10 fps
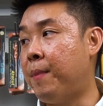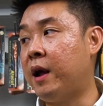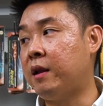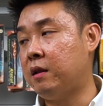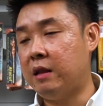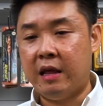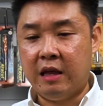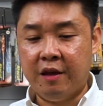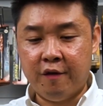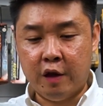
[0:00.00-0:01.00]
But
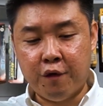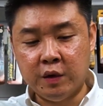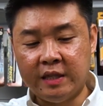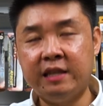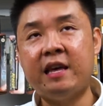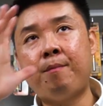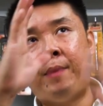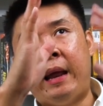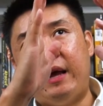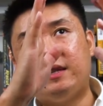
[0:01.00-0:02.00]
if you see
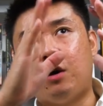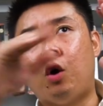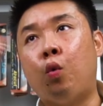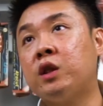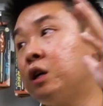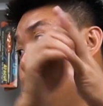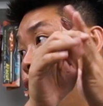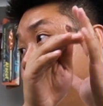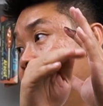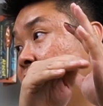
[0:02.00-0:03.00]
that place got water
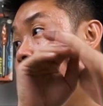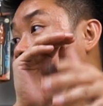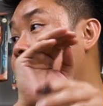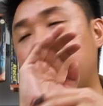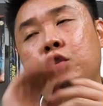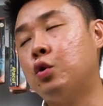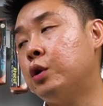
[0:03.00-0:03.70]
going, then you